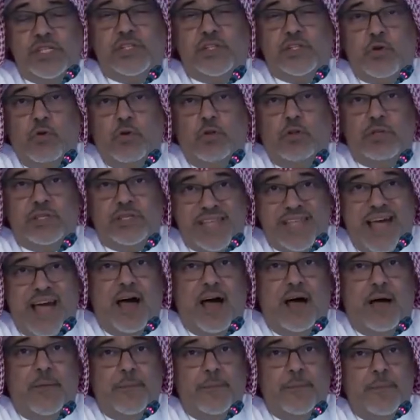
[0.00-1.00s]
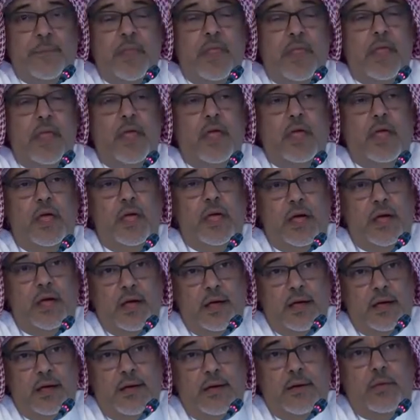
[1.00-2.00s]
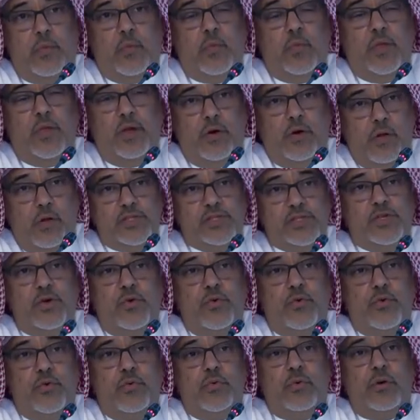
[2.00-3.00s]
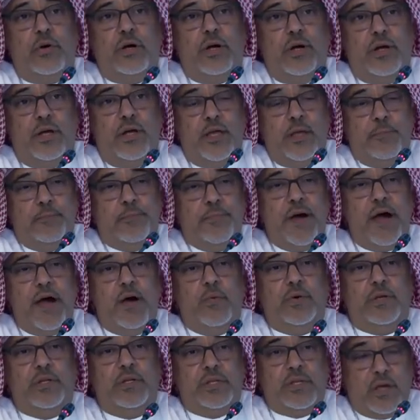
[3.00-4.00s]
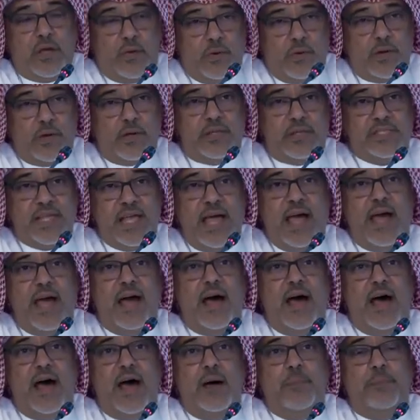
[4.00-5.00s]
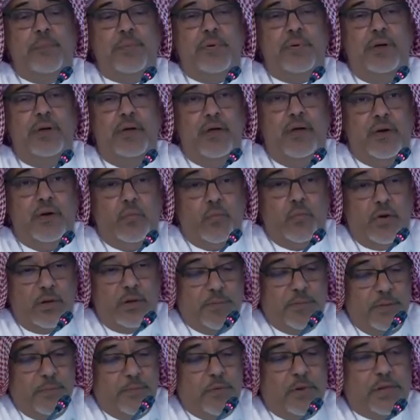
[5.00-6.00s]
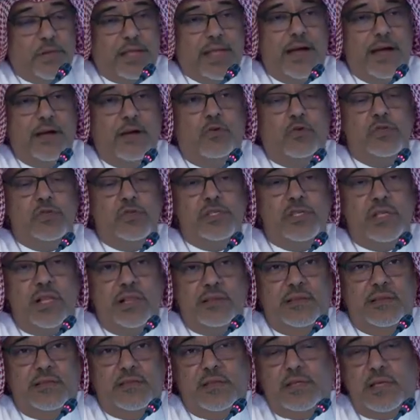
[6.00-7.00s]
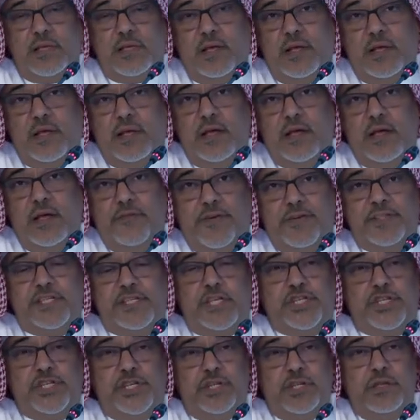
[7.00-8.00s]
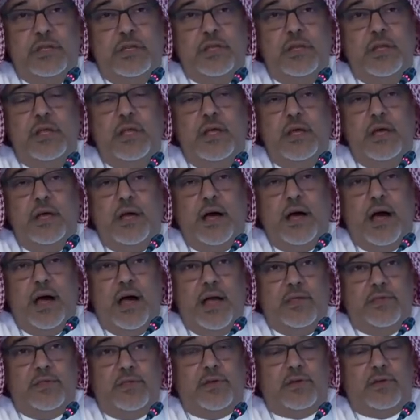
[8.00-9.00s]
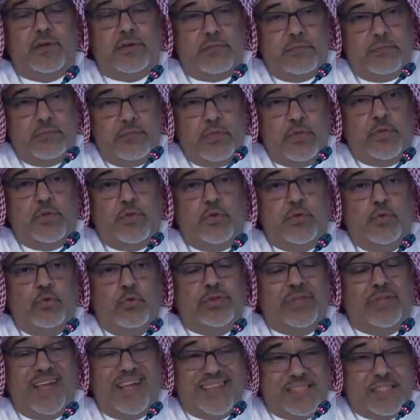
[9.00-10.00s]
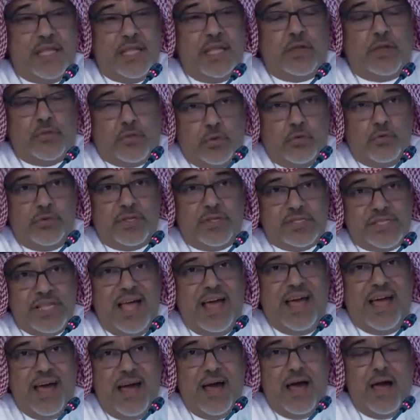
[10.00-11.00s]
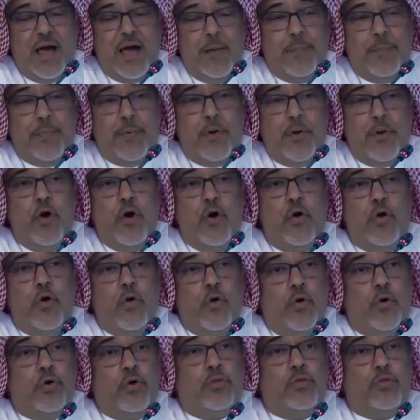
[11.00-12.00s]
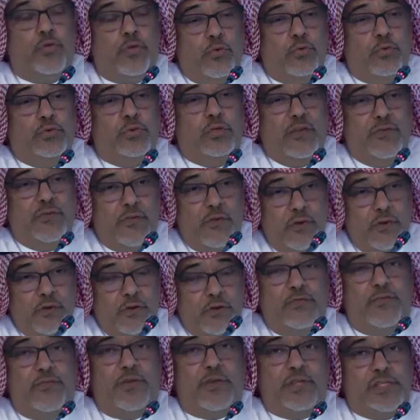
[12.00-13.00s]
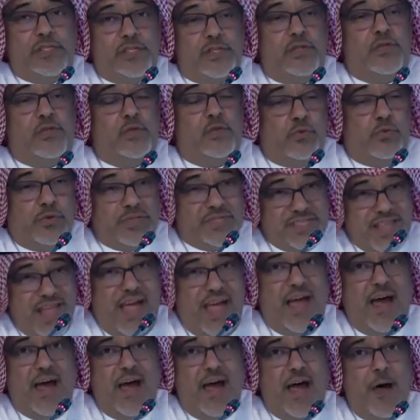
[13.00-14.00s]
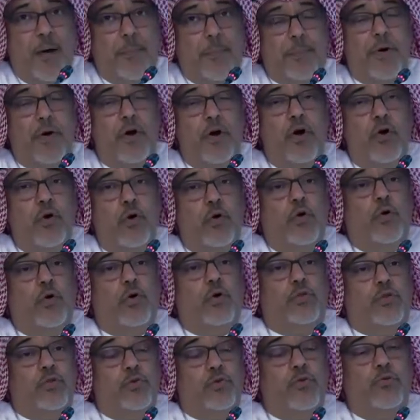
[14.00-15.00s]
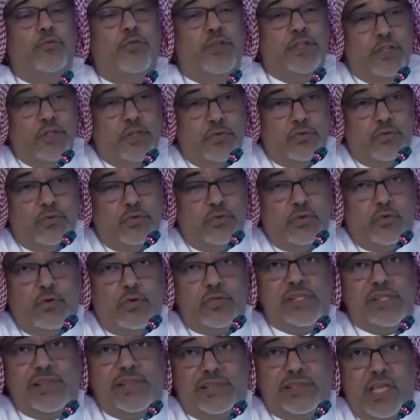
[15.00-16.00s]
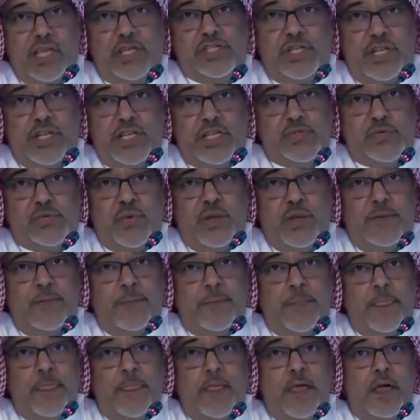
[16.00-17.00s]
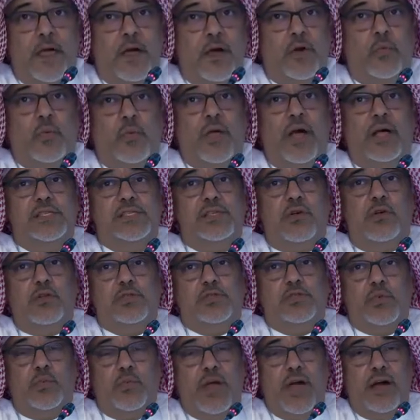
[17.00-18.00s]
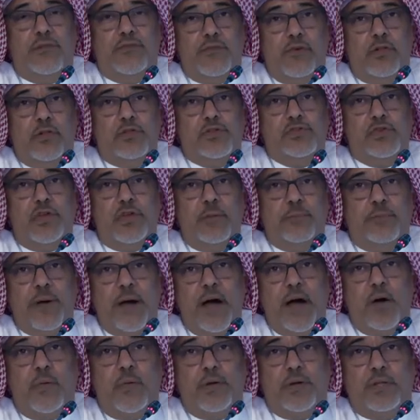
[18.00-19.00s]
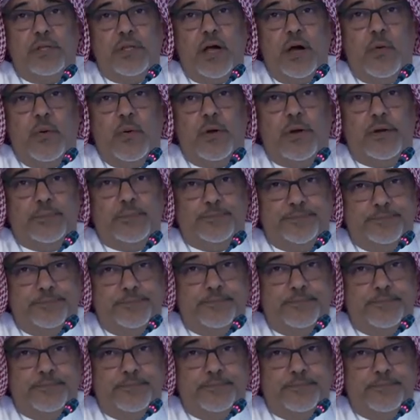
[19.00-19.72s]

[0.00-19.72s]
called Saha. We also empowered our Saha app, where people can consult a physician either through texting through the Saha app, or through telephone conference through the Saha app, or through video consultation as well. We have also empowered our